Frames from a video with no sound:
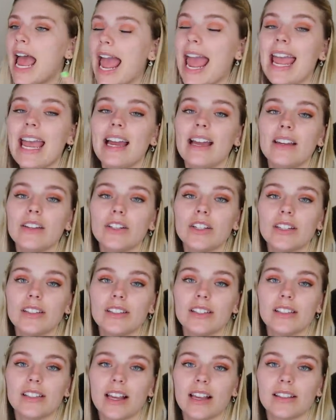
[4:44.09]
and
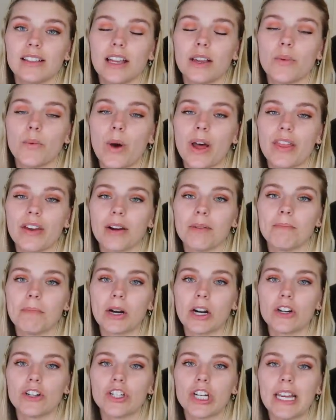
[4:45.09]
discussing whether
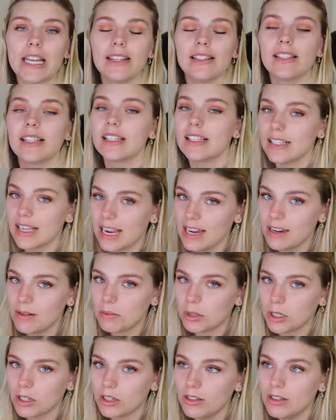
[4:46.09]
merch is
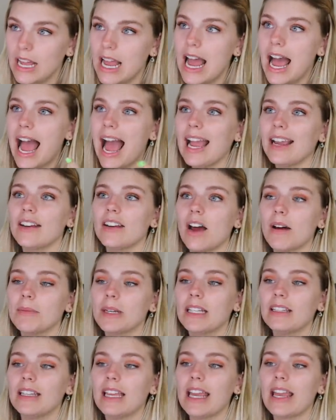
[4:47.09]
sustainable
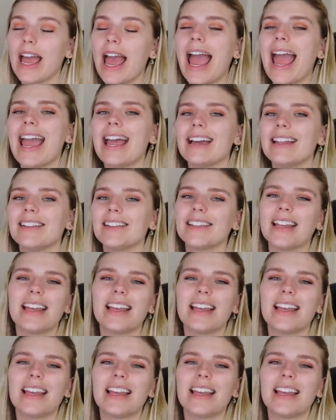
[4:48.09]
economically and